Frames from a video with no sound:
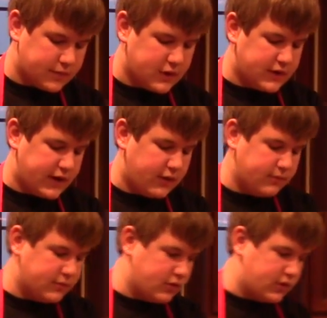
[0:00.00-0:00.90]

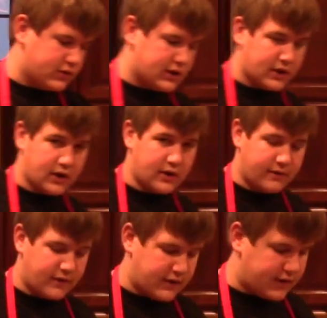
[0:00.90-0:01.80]
Now, we will take our
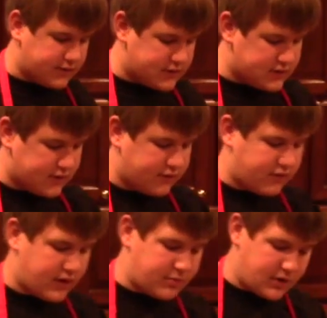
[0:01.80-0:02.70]
5 ounces of
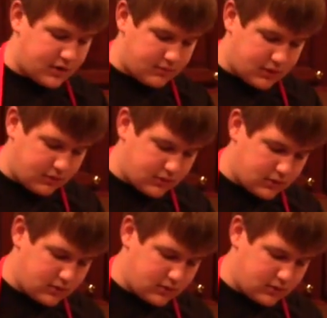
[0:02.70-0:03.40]
evaporated milk.